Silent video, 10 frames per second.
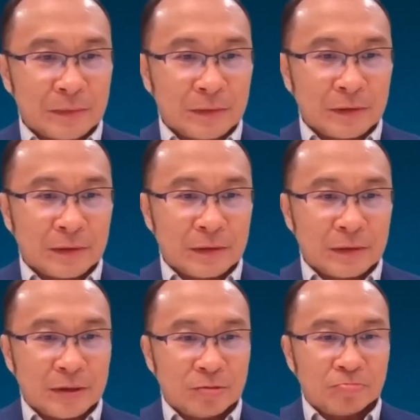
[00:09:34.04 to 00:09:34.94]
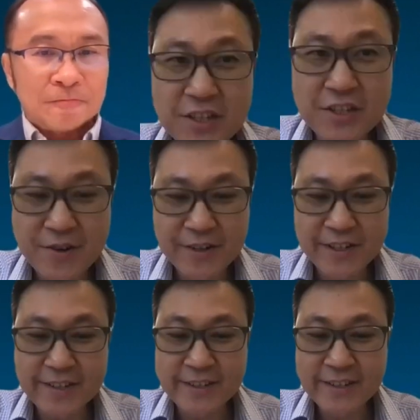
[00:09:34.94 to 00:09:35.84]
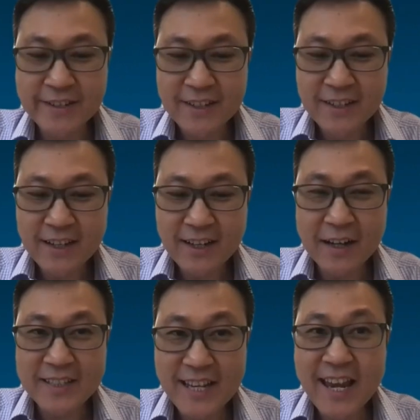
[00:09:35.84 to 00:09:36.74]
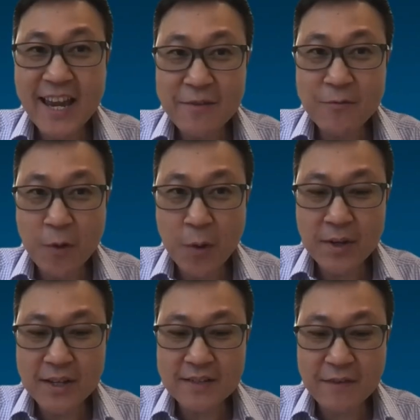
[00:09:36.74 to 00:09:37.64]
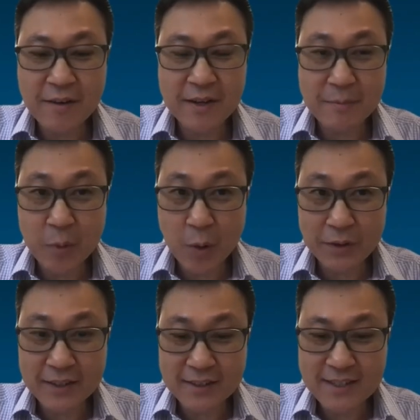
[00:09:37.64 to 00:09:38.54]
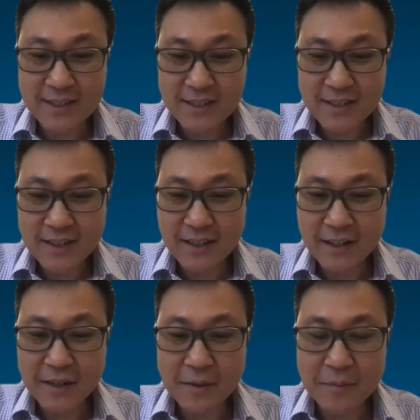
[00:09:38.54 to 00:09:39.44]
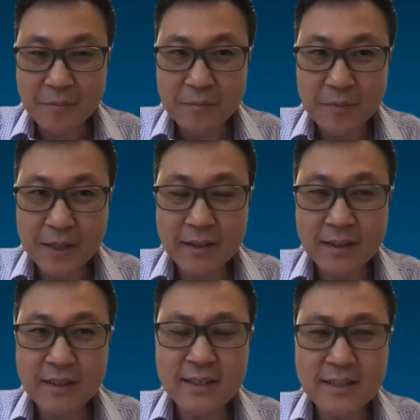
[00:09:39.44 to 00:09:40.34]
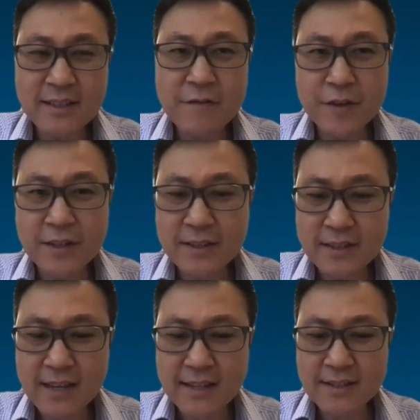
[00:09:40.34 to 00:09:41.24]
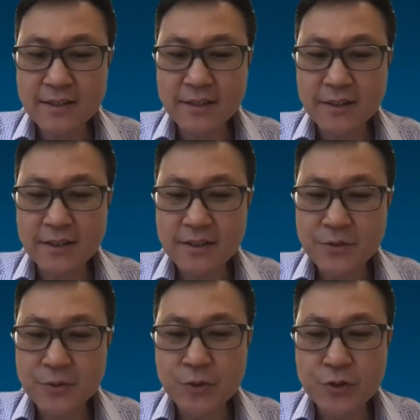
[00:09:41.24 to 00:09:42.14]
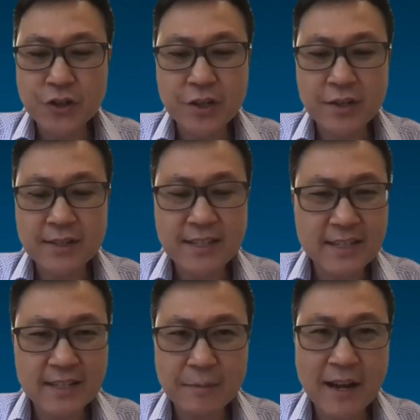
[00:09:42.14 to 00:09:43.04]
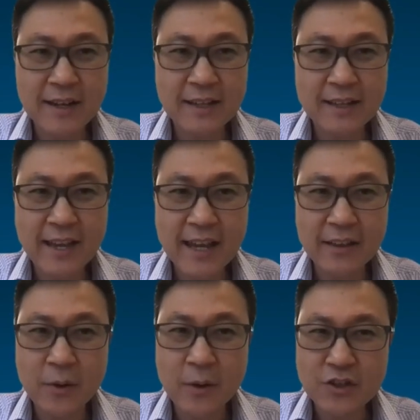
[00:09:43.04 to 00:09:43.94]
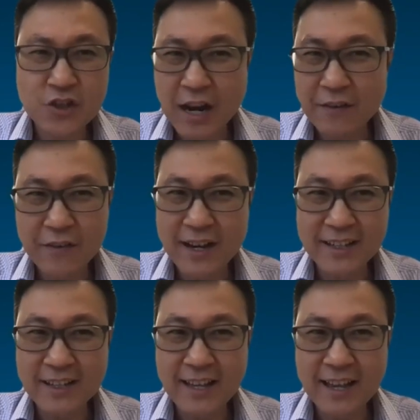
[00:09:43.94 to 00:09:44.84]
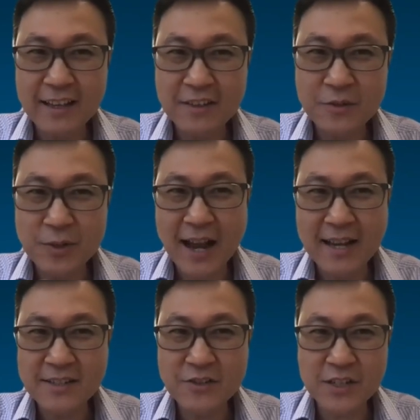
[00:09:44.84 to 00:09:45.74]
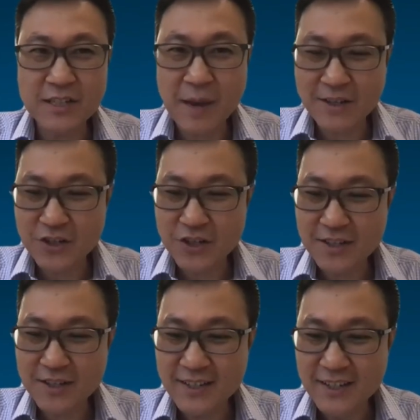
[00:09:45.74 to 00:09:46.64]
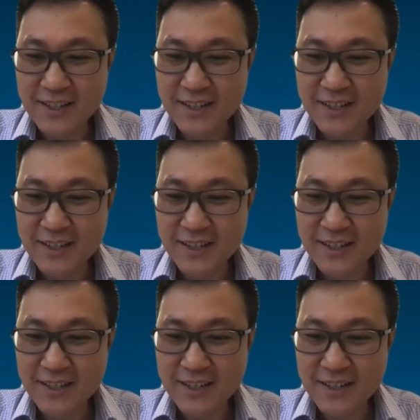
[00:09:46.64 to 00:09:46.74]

As I've mentioned earlier, EA role is very important, but it's different as a solution system architect or Java architect you guys just mentioned.